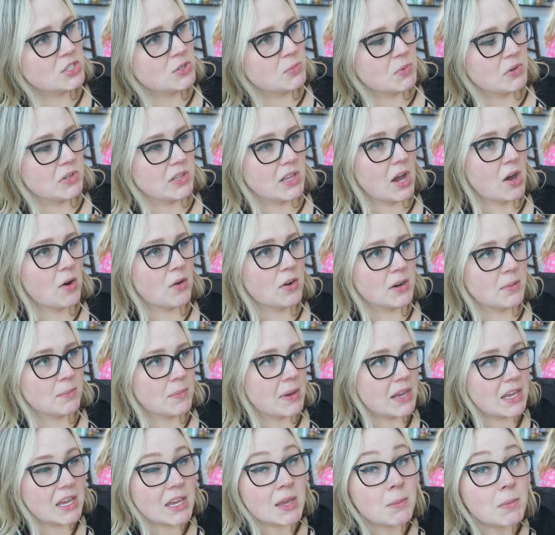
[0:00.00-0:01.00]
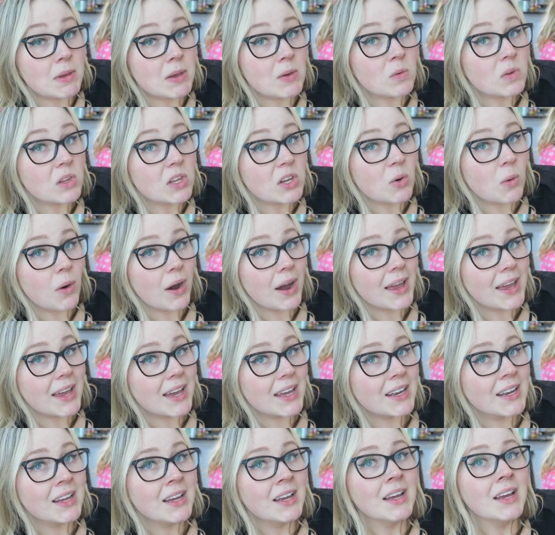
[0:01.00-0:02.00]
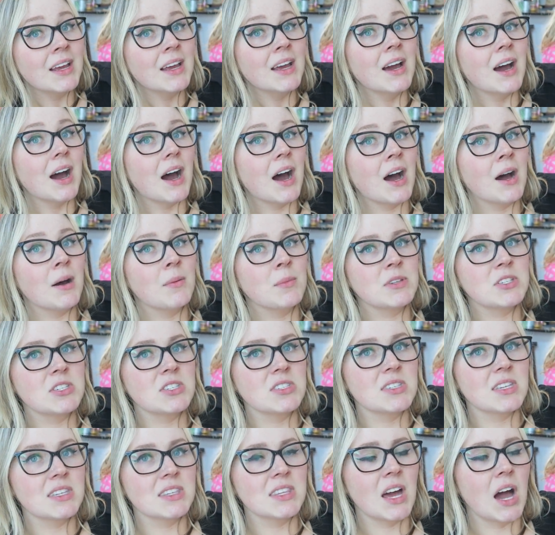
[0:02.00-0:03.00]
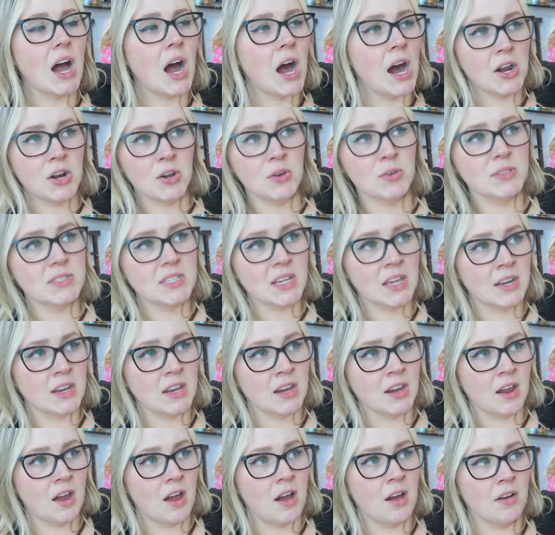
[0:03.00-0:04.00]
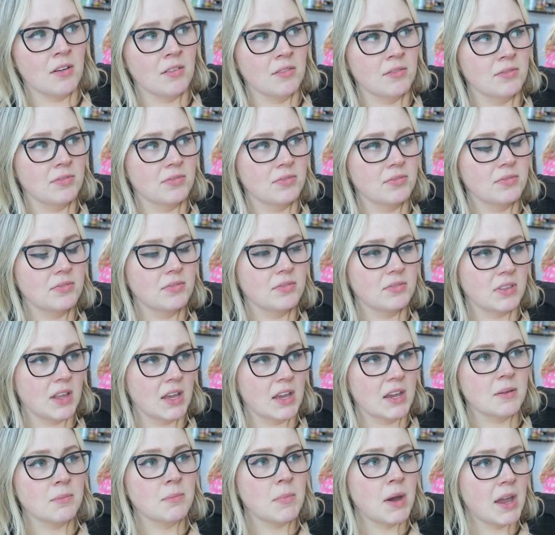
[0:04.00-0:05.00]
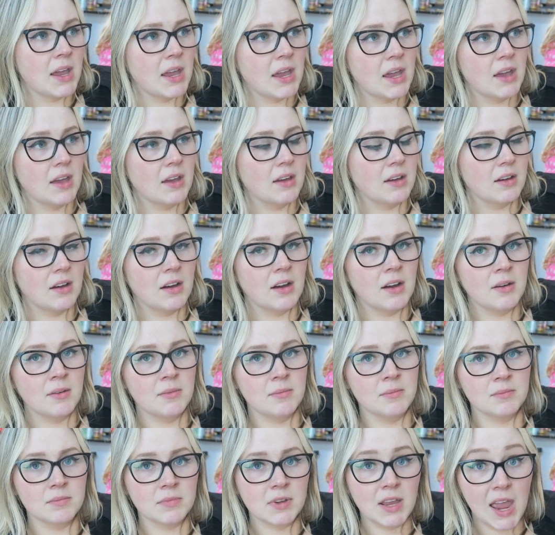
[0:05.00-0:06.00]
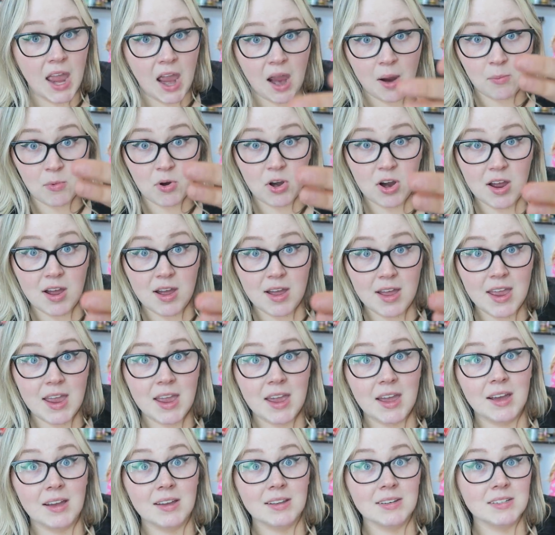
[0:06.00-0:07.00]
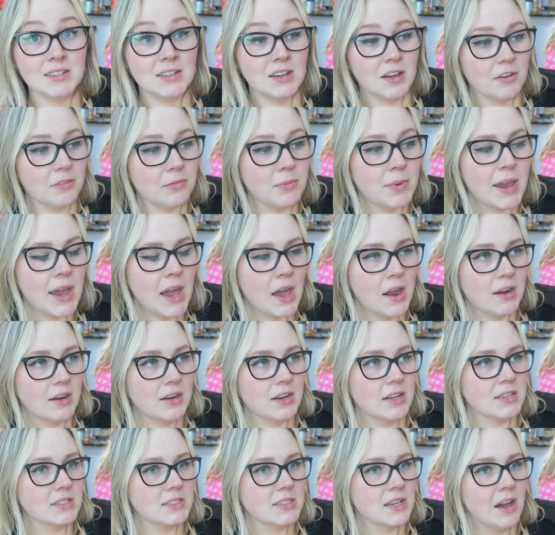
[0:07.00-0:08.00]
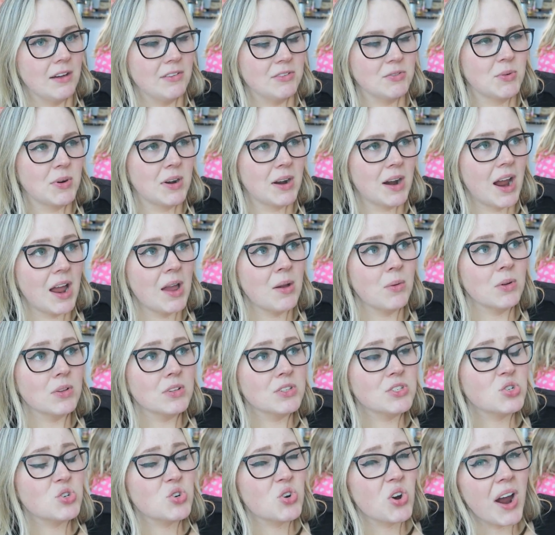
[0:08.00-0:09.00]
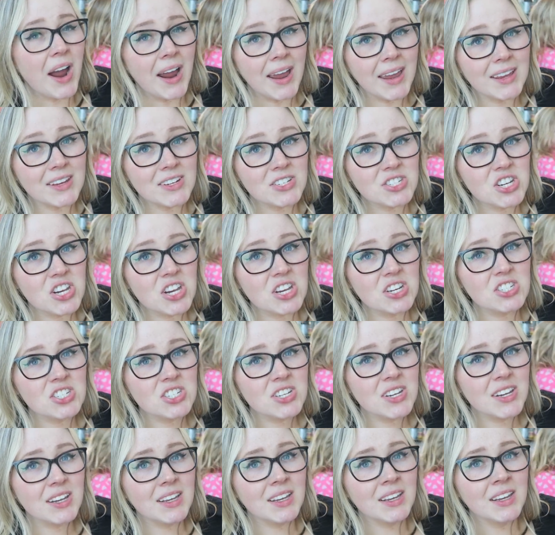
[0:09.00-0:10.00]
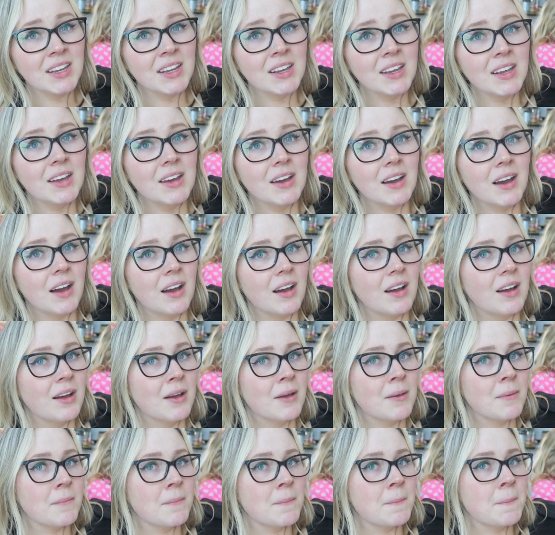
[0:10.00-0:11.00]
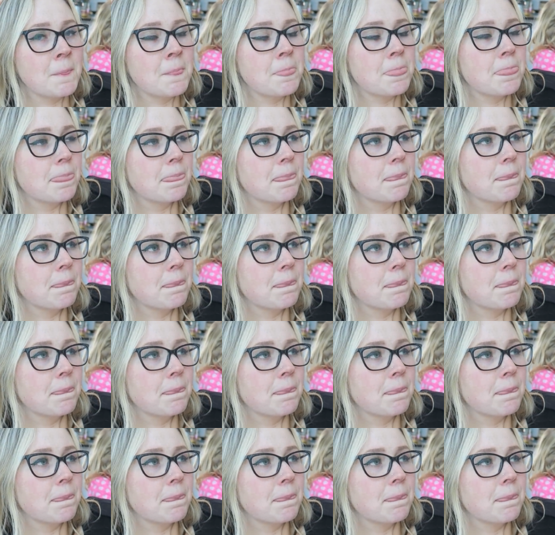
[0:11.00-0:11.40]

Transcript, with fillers: super loud and making me really quiet. Um, it's just like the auto setting of like my um, camera and of my editing software. I will try and change it. Um,